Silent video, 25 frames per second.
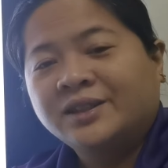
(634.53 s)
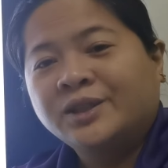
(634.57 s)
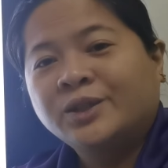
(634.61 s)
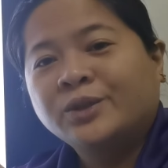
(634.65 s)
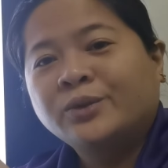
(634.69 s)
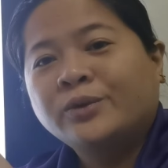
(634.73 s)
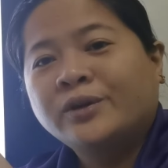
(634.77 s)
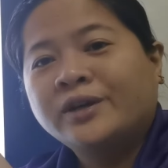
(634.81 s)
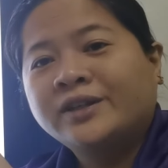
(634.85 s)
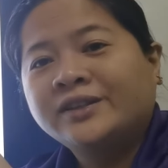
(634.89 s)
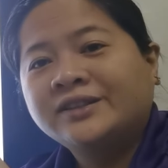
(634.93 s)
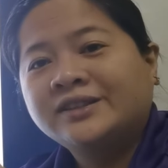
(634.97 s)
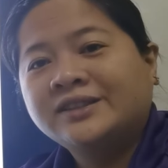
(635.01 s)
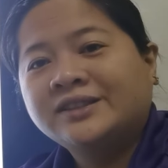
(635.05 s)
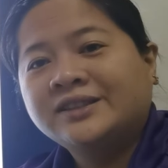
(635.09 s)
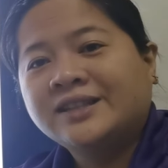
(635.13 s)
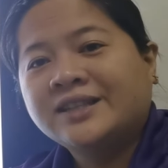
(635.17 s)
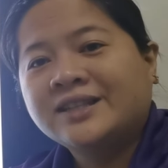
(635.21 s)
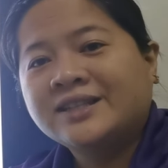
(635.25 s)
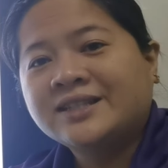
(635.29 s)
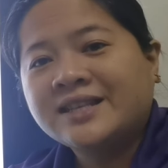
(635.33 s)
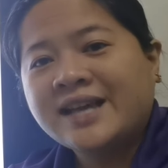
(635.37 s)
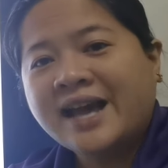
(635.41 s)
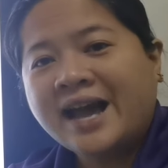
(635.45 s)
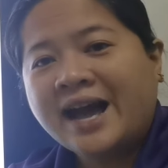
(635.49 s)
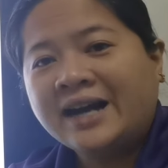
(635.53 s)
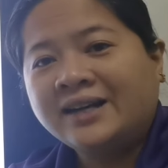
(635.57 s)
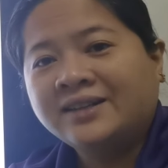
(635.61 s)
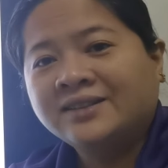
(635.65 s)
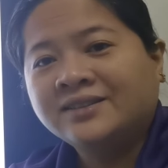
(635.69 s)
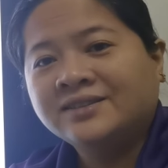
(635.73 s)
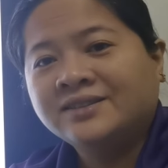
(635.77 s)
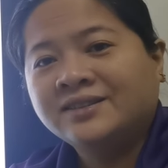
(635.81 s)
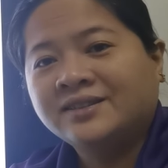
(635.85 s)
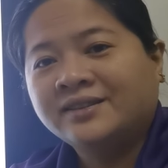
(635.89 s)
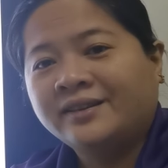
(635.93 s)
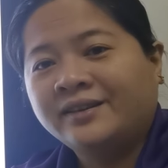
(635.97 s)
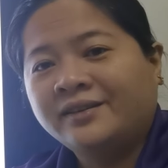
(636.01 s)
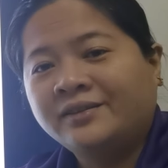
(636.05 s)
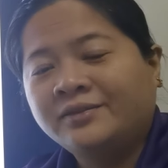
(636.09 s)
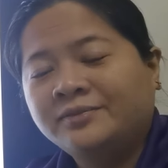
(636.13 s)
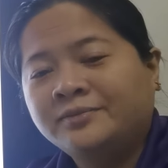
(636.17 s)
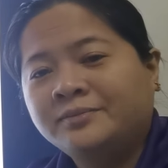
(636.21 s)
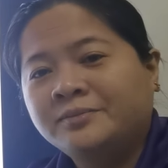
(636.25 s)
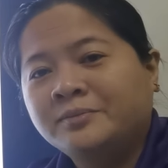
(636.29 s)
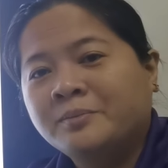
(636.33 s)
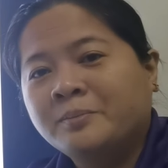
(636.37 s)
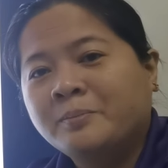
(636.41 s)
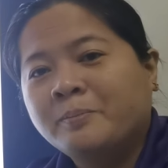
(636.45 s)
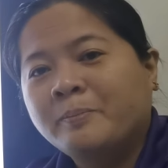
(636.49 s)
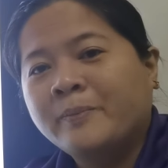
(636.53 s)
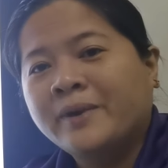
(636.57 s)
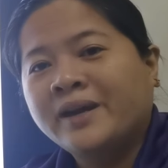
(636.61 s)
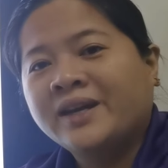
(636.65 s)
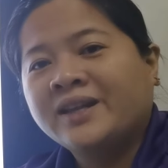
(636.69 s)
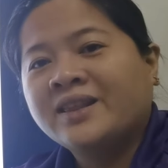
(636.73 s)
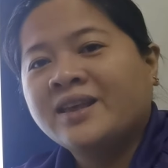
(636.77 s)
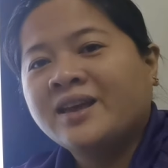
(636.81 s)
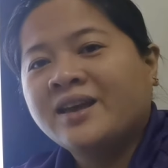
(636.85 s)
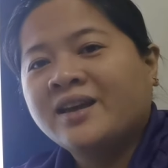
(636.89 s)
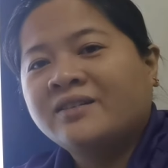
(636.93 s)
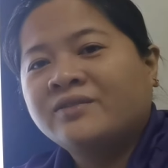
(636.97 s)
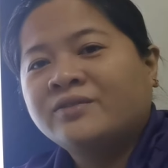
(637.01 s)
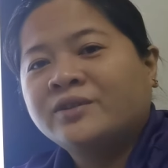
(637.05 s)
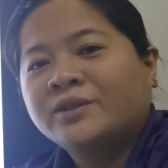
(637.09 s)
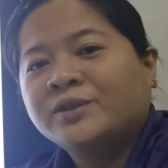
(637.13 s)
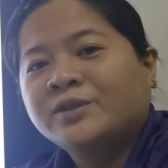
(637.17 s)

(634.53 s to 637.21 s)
The one that is active might have